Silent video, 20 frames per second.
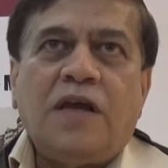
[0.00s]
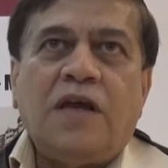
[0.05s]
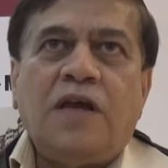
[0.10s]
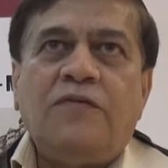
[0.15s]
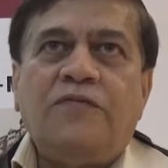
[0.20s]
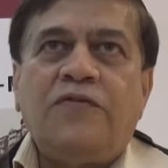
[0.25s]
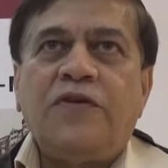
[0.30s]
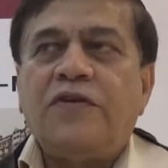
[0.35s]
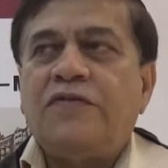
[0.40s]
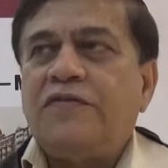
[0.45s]

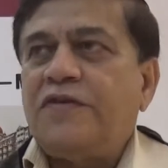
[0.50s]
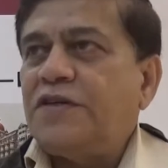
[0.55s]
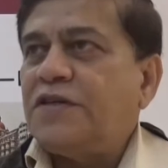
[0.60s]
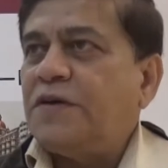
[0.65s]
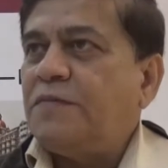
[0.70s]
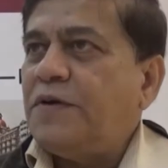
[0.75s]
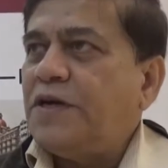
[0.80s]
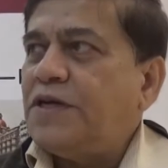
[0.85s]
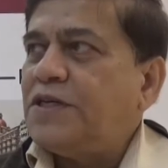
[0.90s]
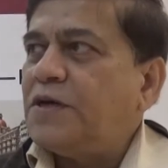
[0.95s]
Infinova is
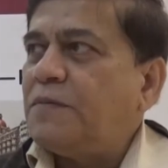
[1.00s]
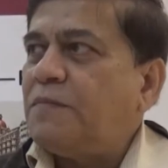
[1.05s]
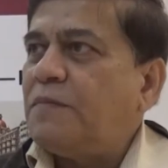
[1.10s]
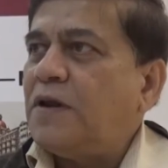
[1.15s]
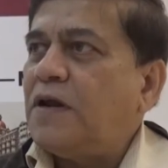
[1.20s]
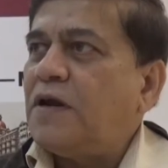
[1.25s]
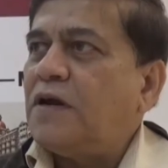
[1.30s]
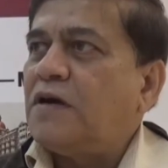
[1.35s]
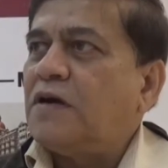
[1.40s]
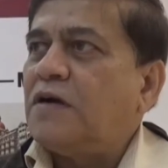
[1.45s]
a major
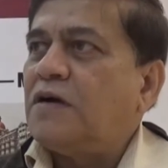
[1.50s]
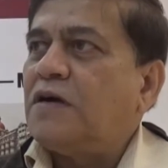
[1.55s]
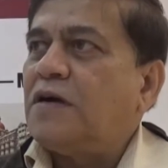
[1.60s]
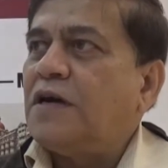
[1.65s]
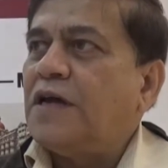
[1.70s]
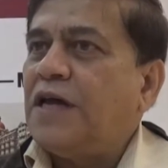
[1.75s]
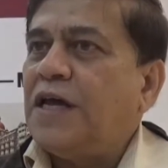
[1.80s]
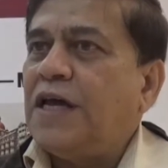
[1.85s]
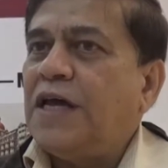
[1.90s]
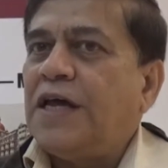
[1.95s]
player
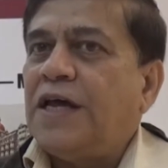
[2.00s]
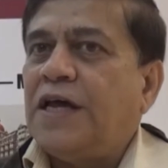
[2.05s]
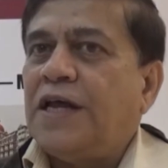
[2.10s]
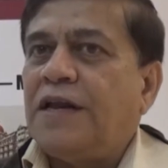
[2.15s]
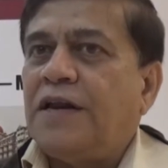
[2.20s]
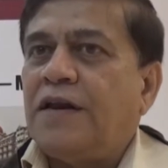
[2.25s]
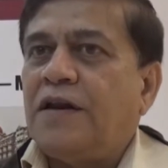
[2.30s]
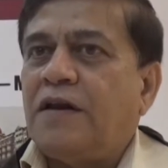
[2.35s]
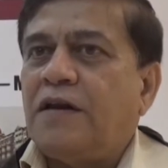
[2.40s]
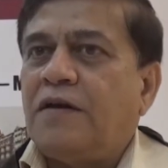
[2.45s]

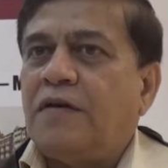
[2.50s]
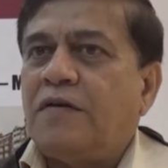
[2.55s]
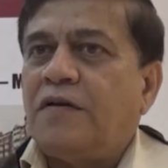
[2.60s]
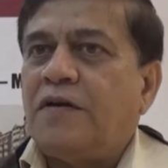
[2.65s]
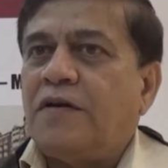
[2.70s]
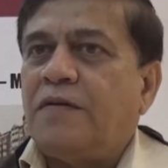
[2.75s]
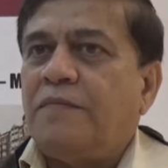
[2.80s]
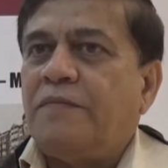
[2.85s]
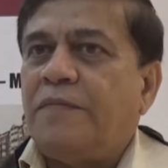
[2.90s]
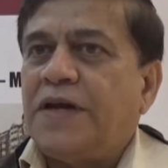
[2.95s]
in
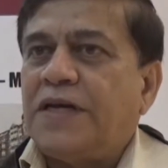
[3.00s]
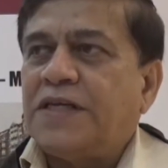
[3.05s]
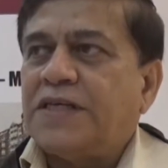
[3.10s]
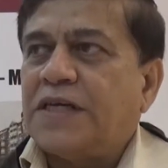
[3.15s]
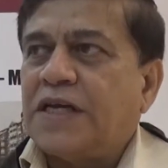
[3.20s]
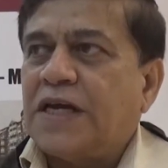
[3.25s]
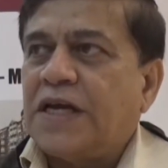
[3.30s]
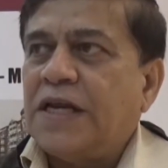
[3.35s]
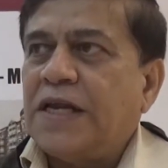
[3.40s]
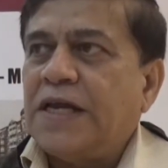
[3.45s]

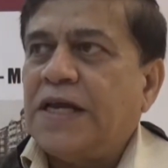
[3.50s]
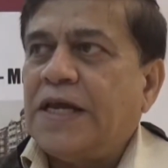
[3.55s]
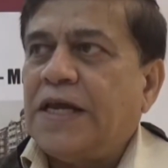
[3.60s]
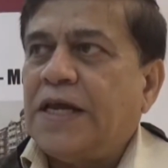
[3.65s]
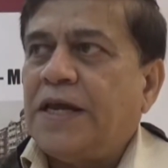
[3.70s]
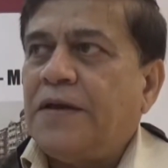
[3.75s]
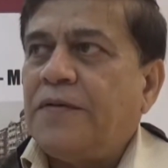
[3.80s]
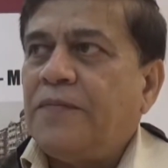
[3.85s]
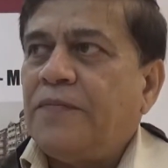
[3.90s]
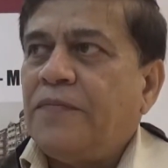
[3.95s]
basically